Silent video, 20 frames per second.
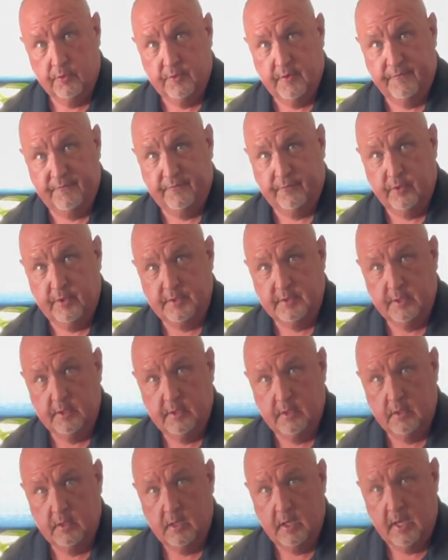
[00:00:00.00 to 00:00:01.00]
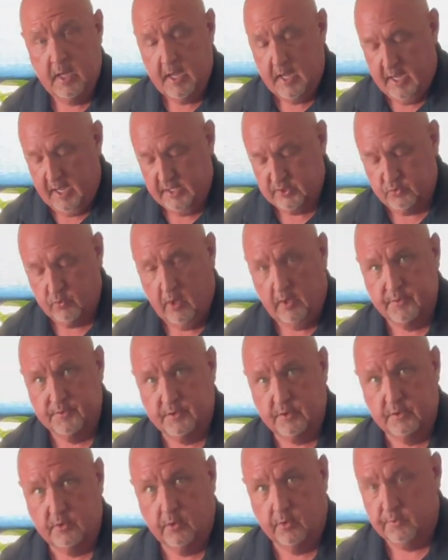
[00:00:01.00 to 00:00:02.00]
the foot, as well as
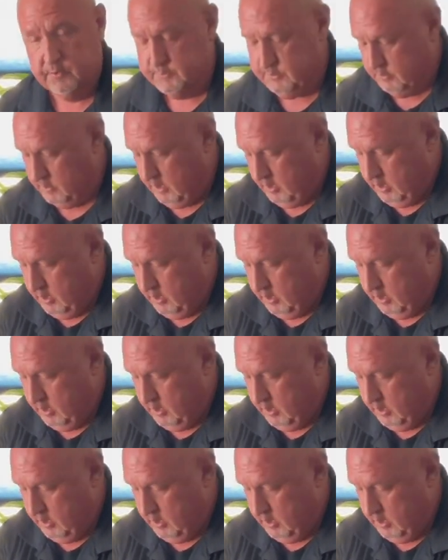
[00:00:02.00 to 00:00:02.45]
the toes,